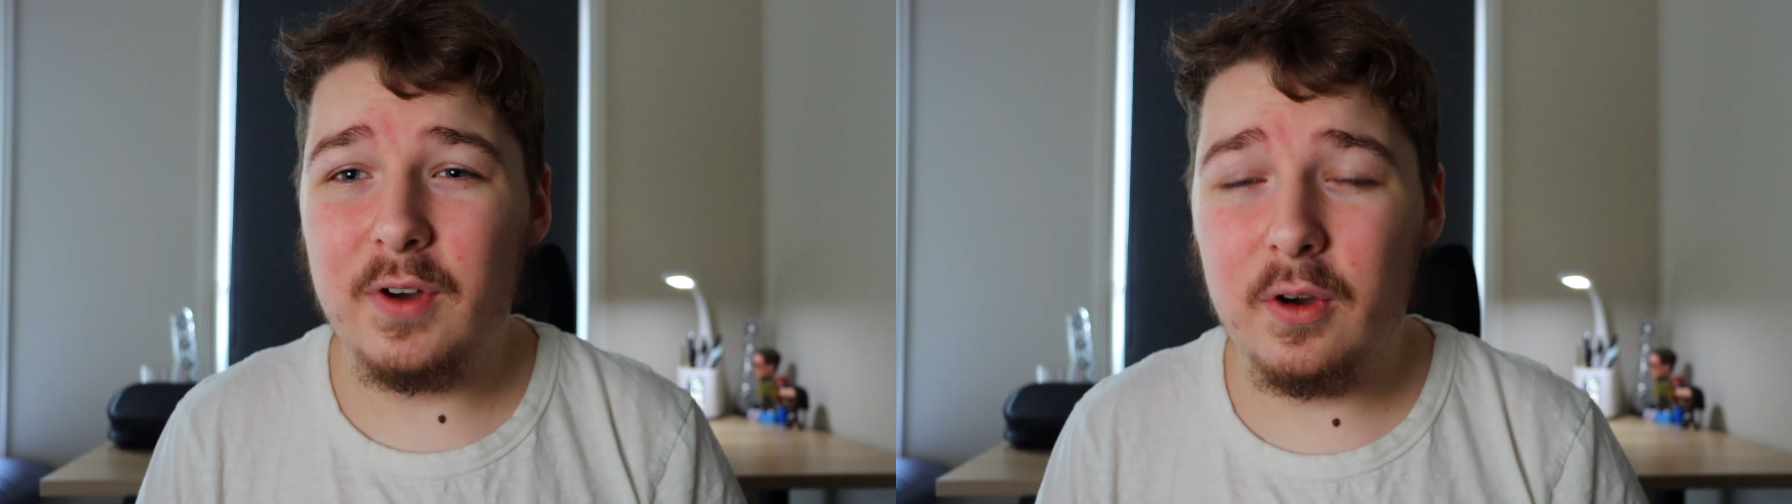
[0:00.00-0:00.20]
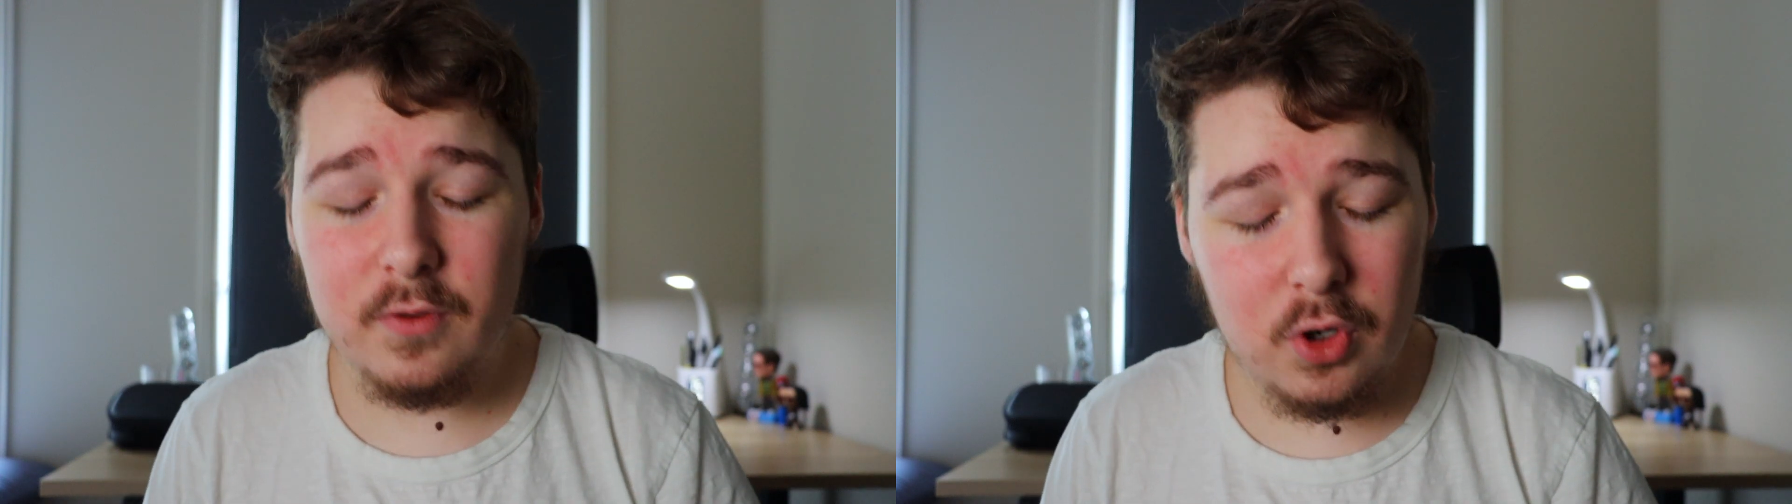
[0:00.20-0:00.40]

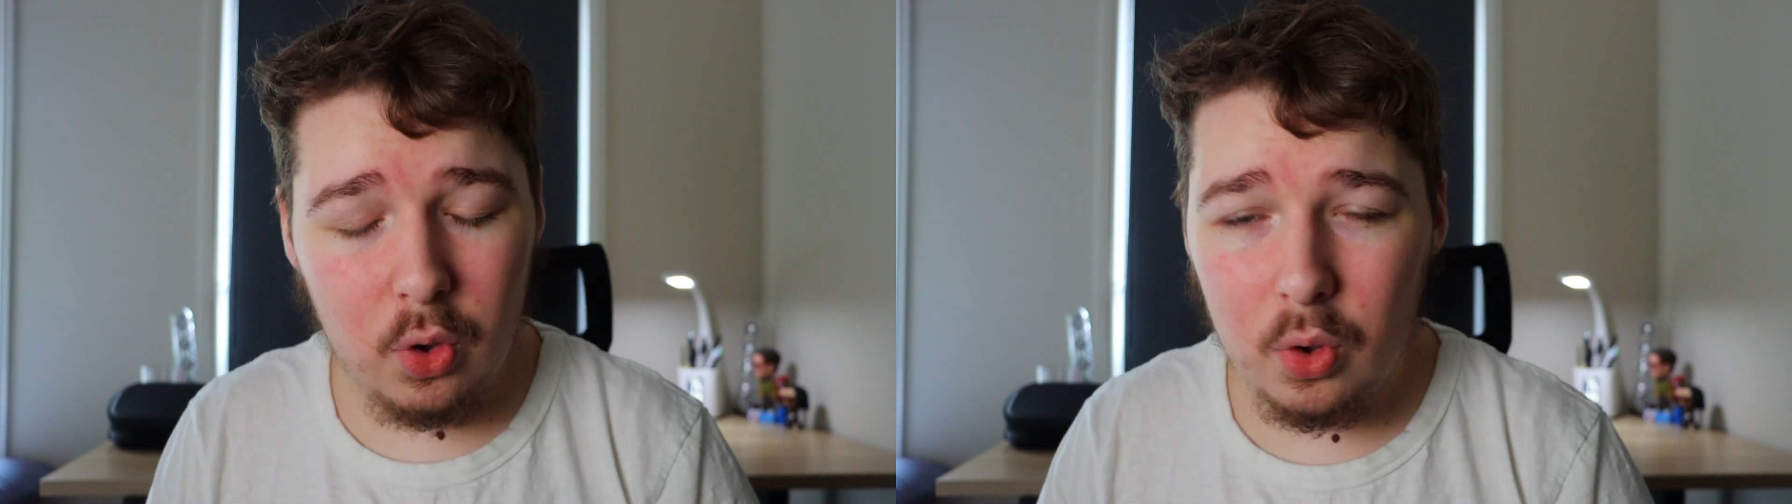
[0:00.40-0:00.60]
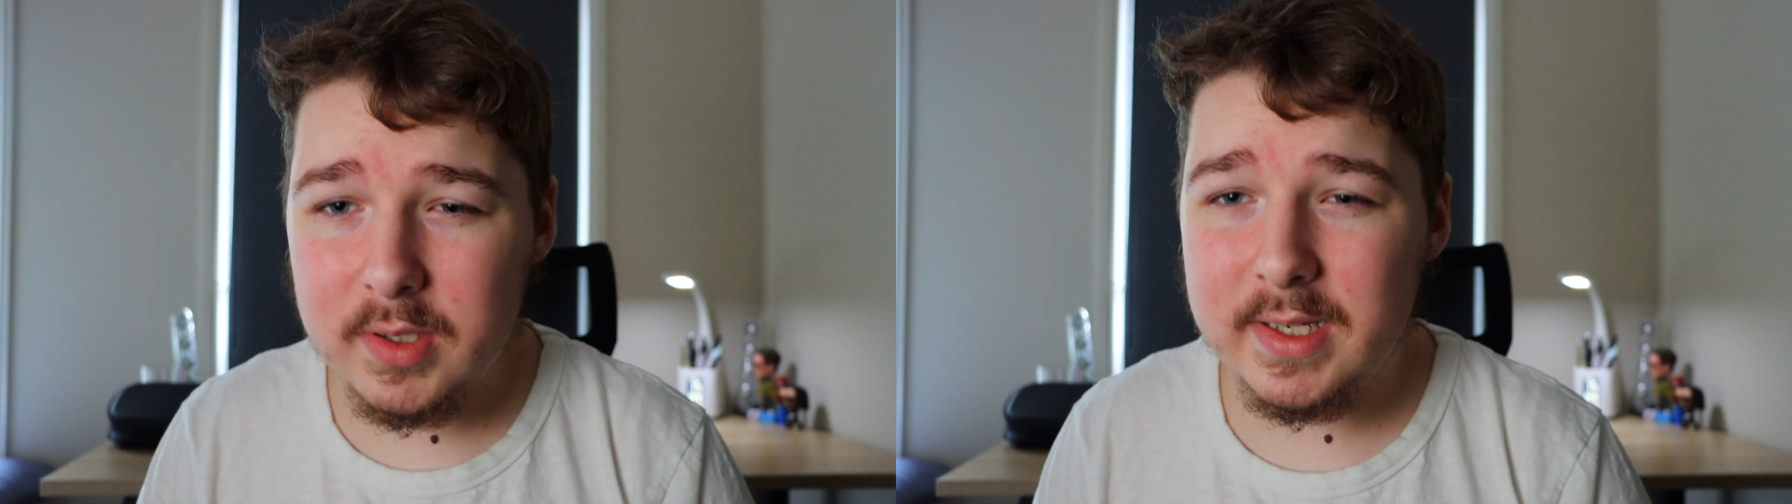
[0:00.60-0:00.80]
of
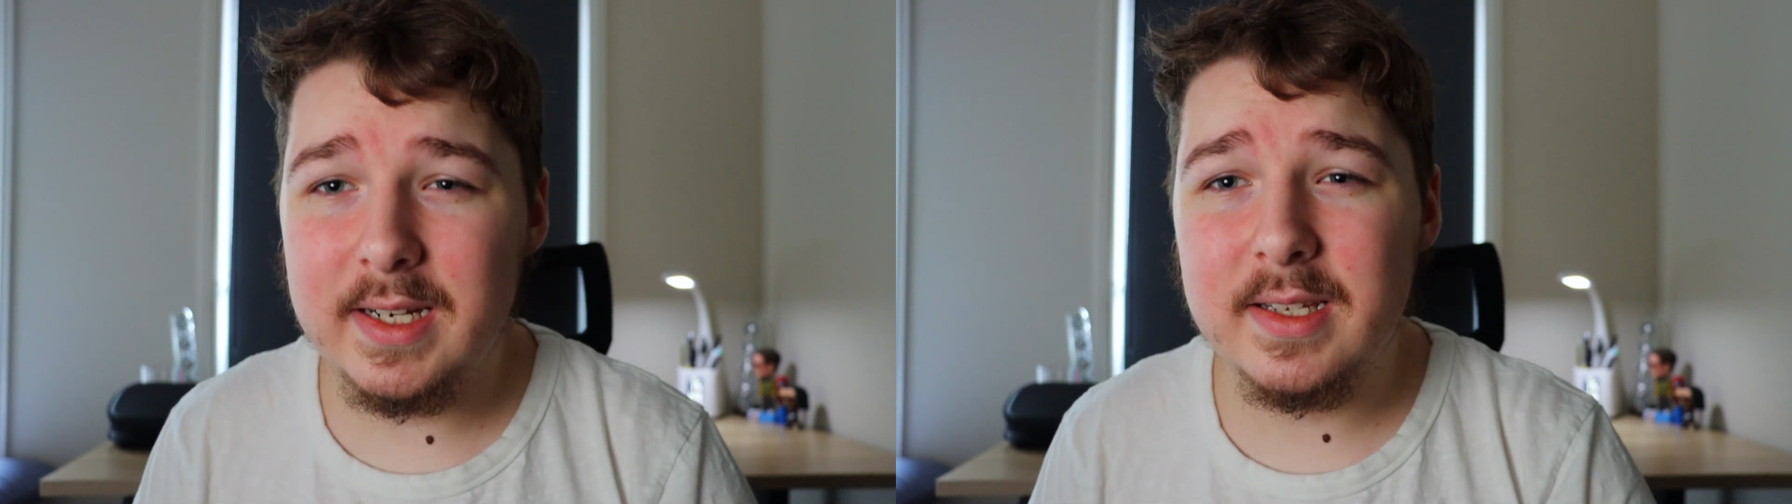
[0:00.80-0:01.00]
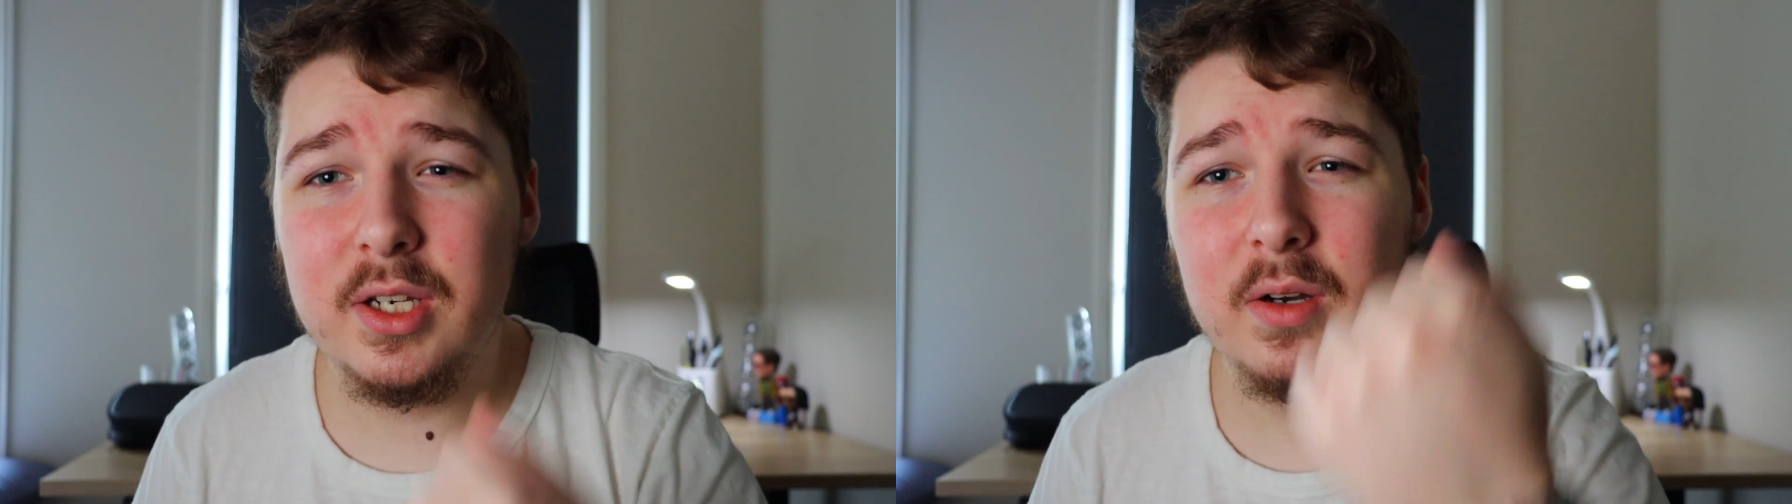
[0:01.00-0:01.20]
course, it
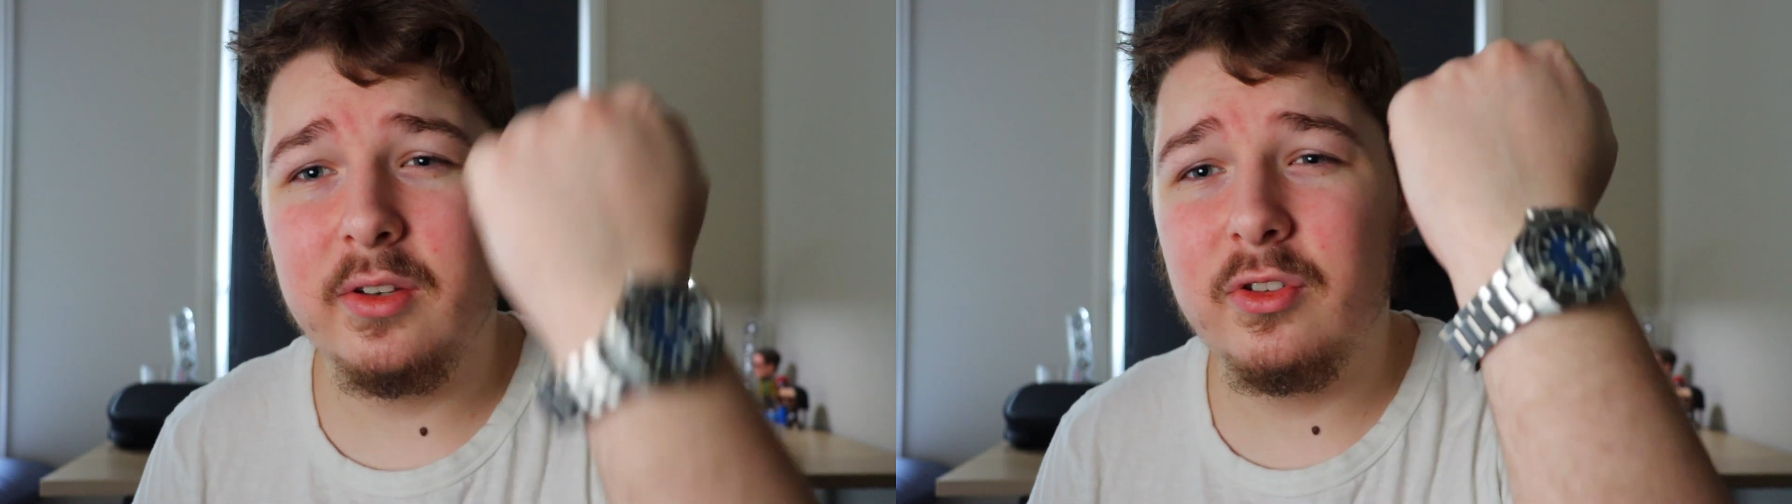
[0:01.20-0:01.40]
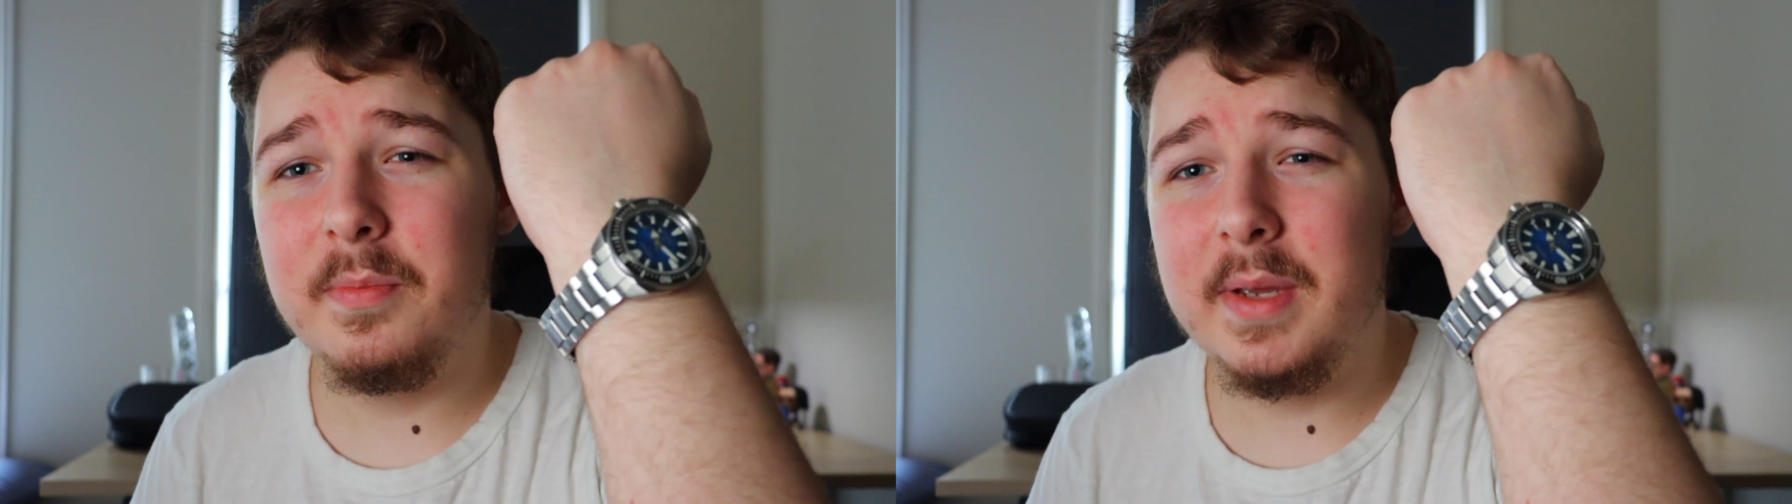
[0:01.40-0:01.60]
is going
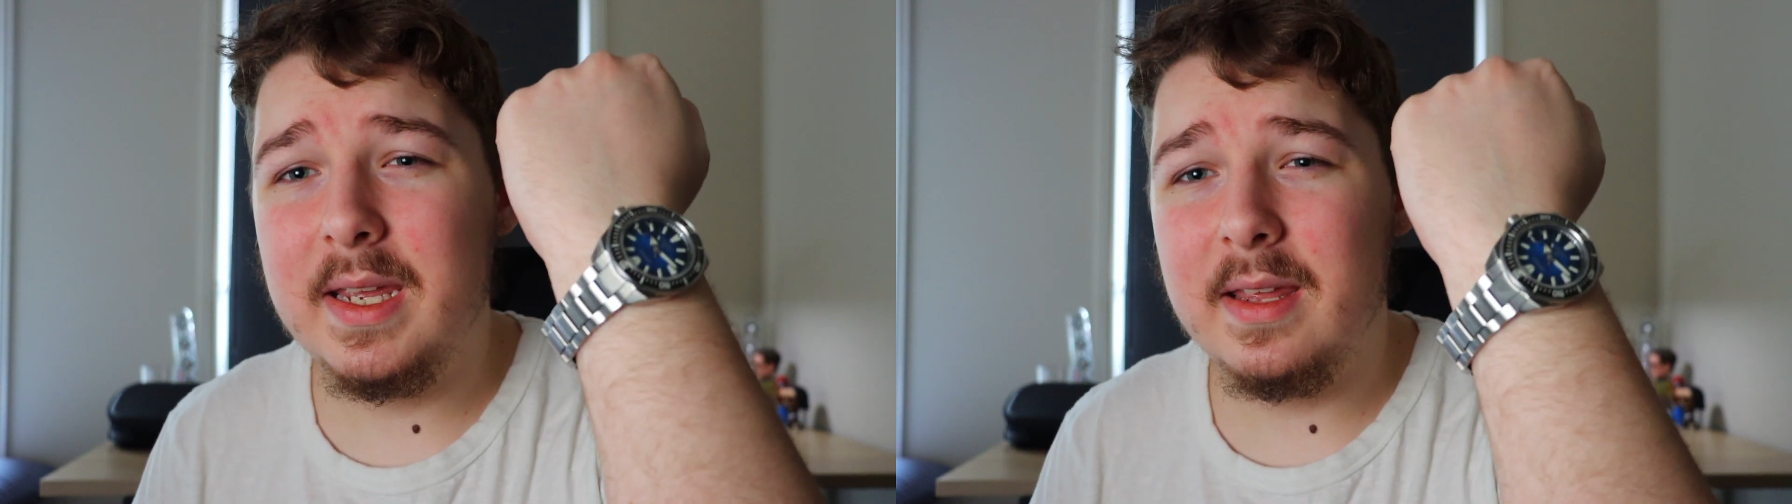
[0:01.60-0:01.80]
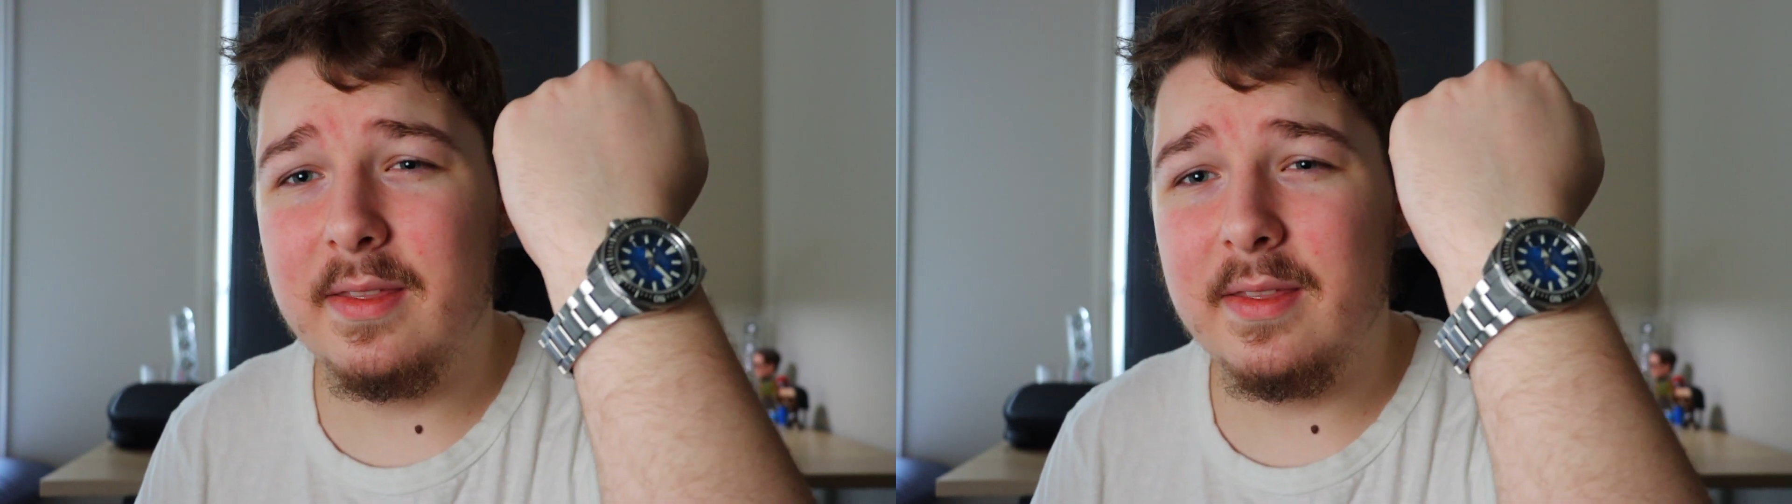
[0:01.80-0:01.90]
to be